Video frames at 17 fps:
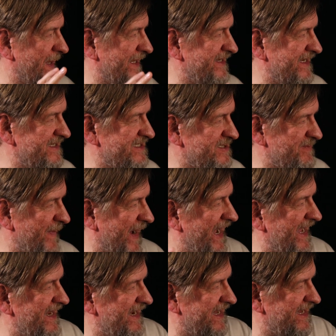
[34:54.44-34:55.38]
and
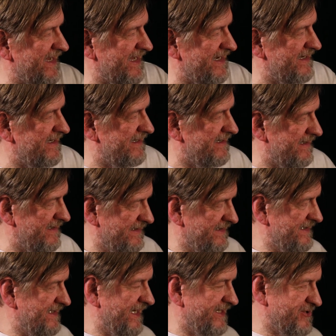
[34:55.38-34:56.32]
inspiring. And
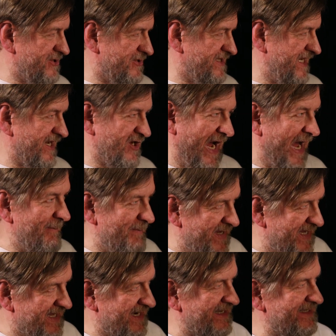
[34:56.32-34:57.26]
as you say, it can
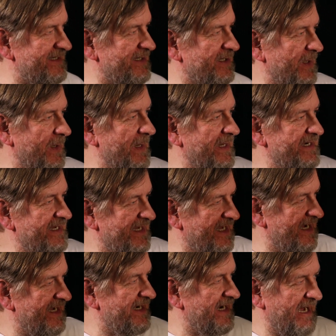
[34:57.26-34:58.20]
be critical and it
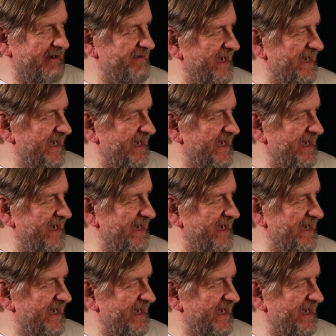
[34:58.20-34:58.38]
can have